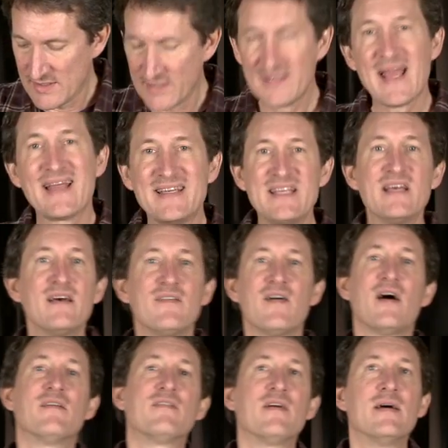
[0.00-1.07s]
the idea
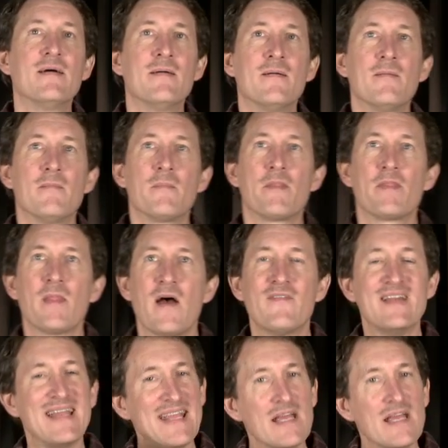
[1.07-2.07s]
of, of an